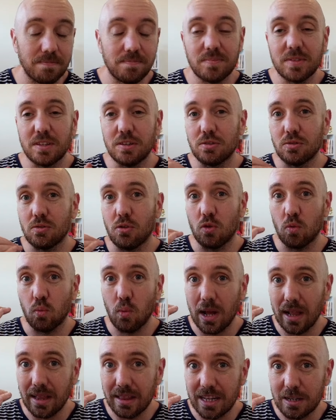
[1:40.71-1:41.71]
You scored
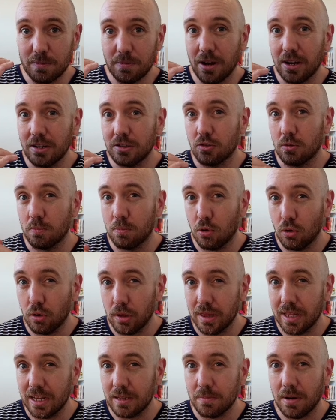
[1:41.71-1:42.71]
well in this part. You scored poorly in
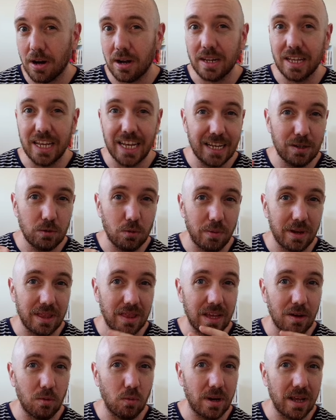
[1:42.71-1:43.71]
this part. Here's what we
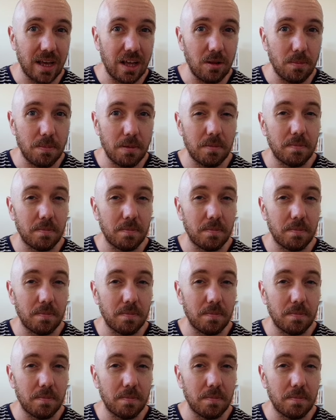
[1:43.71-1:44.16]
think would help.